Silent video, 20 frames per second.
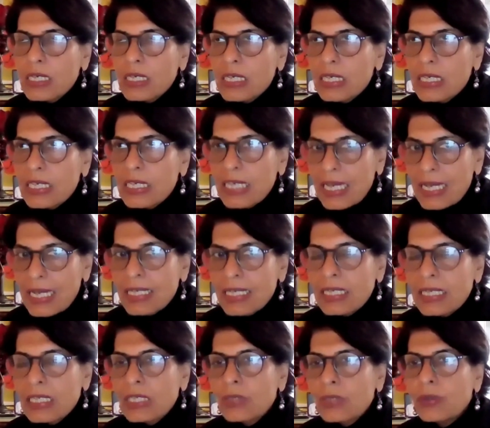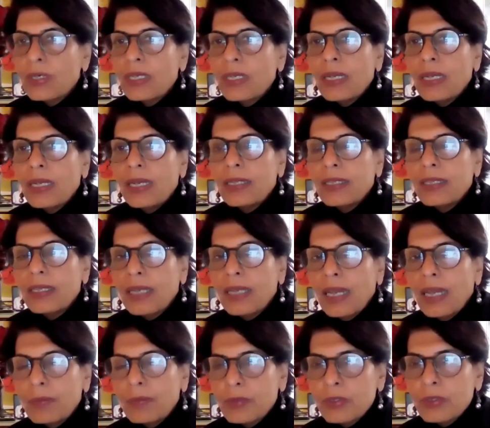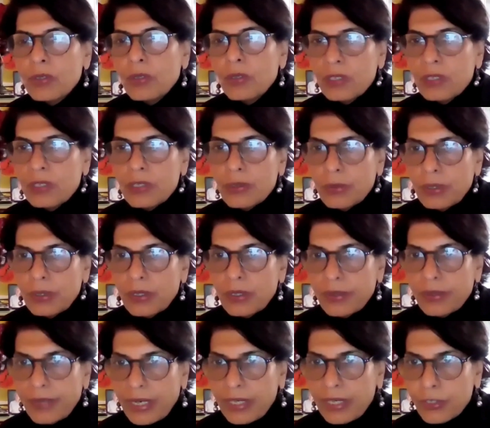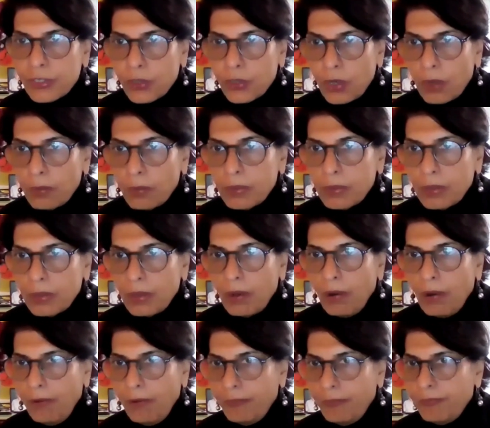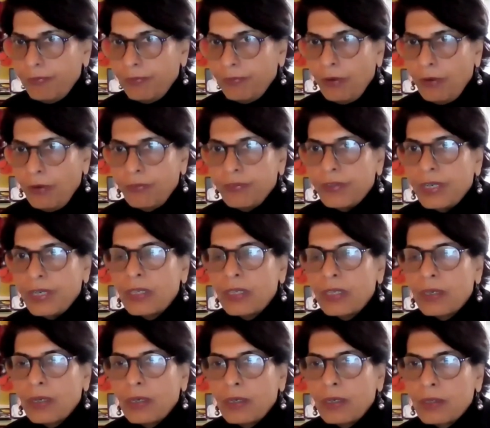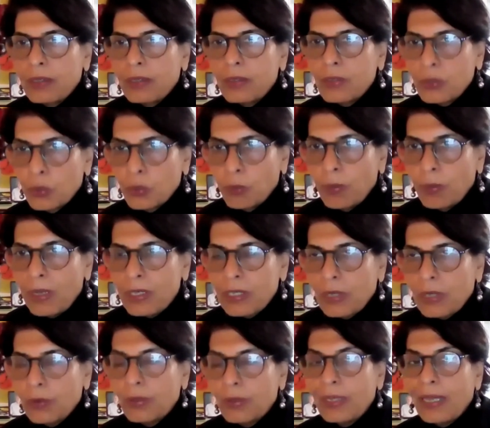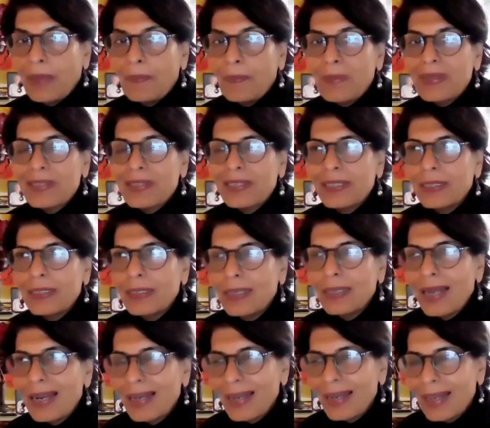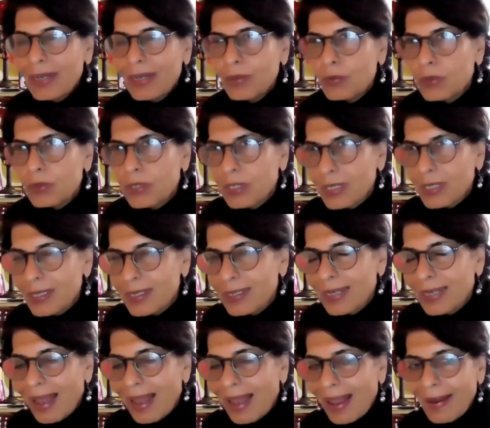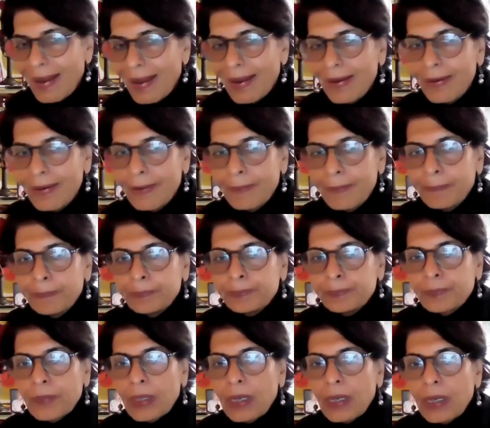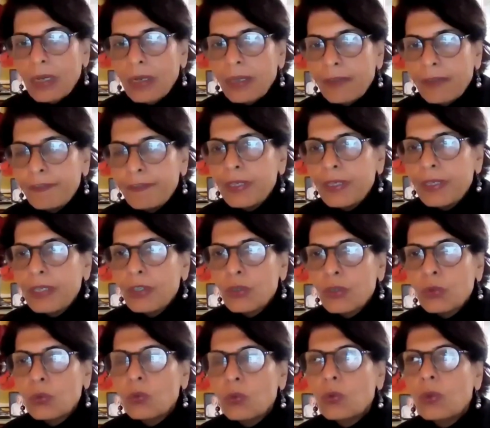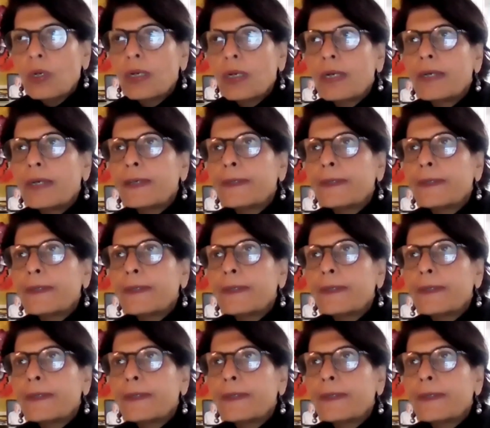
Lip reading: Yes, today I think Amazon is doing a great job of offering so much out there. But here I'd like to just add, if we do